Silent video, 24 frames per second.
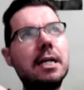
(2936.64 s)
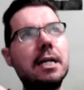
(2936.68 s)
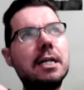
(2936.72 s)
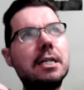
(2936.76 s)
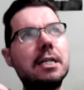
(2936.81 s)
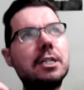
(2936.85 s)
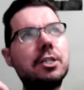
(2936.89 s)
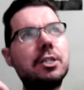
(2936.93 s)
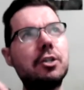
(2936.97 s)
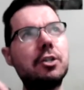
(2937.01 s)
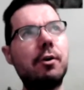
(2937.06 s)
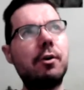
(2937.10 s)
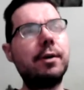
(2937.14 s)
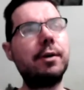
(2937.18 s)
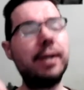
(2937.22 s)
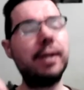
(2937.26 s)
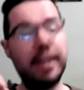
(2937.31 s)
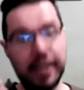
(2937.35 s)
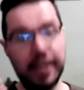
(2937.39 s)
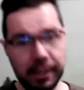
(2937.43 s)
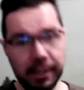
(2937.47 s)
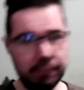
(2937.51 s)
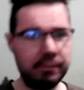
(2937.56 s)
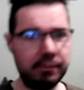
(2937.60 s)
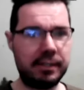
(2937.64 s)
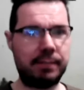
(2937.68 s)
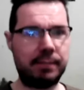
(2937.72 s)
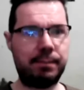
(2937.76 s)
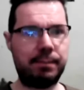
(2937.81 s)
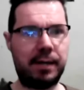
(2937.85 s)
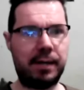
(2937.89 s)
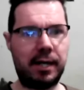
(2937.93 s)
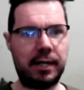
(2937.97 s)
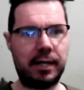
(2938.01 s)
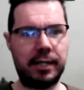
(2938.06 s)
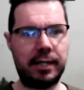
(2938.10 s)
started airing the
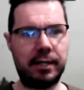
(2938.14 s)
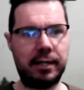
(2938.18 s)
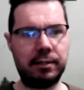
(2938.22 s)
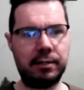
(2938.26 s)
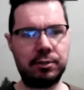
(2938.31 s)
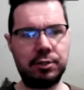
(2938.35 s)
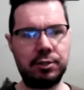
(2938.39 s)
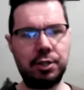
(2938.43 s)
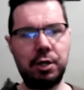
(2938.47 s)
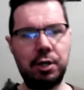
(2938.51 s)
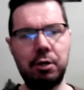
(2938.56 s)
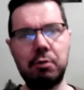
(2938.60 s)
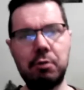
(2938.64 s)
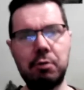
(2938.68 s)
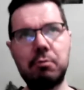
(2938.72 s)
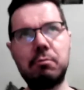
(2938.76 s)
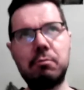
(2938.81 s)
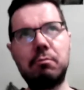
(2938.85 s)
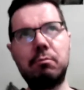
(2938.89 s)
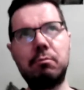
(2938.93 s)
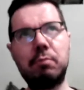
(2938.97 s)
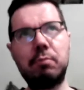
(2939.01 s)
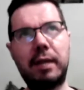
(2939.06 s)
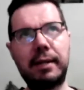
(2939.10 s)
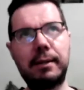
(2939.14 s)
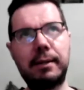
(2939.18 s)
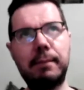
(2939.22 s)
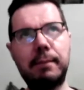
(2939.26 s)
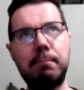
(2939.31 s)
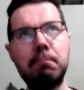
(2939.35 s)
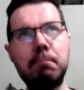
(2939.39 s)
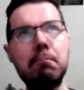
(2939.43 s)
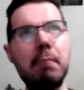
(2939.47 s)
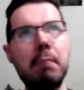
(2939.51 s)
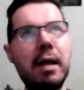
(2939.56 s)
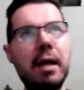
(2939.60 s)
podcast. So like
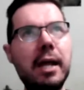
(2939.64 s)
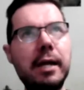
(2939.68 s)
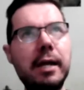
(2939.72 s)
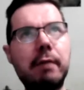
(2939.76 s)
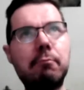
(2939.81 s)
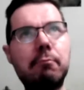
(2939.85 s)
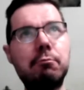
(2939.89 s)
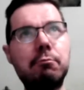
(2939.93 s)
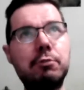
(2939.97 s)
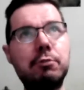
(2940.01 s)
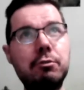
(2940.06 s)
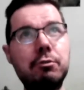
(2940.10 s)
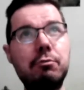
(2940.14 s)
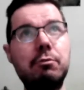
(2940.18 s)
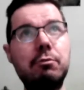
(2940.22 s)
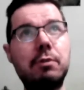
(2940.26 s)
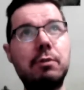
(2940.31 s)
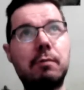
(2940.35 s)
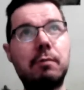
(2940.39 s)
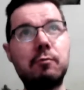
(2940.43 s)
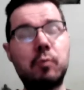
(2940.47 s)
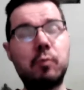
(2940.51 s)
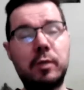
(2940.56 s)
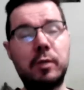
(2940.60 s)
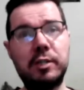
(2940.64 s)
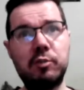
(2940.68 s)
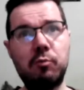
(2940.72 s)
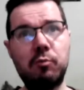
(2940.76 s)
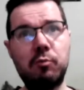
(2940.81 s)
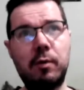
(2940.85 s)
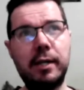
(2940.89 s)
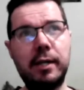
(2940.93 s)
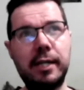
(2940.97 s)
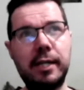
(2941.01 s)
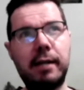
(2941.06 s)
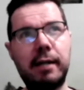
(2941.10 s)
in May of June of
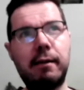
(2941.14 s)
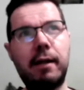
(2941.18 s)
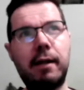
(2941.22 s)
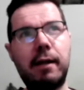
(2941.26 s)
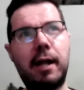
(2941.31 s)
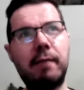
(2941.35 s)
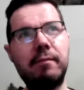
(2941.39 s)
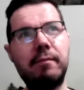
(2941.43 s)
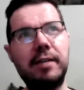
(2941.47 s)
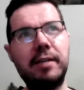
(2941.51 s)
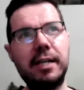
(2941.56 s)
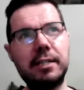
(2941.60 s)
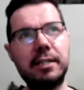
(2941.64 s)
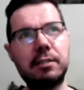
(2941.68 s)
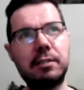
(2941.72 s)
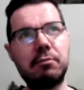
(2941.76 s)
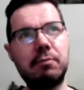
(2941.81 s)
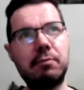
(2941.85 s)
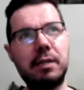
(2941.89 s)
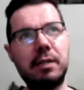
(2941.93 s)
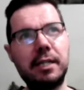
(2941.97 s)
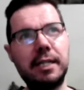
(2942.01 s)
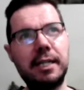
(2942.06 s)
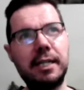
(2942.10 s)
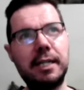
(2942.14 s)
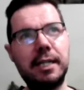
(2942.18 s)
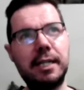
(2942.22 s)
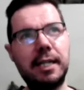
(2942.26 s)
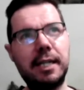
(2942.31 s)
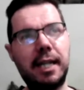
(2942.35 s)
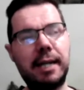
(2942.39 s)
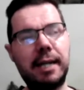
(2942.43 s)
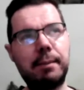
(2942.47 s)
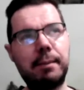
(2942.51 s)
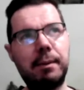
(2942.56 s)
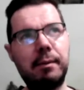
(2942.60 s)
2020, I had yet to really
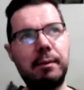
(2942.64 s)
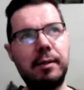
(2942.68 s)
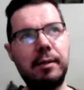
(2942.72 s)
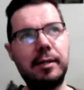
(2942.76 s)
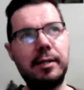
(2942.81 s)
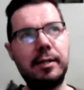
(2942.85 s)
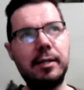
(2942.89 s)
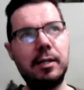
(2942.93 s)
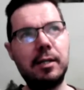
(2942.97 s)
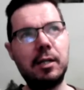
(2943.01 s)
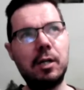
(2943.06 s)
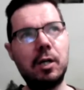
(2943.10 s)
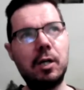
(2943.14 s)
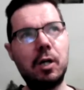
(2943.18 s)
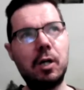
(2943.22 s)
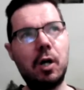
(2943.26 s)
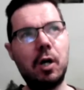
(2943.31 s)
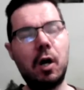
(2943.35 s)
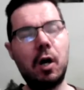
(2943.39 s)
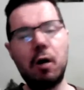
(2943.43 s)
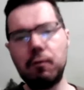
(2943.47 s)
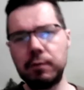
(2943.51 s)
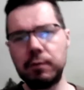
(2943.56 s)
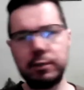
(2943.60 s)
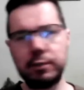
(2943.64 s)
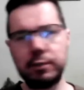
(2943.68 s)
hit like maybe over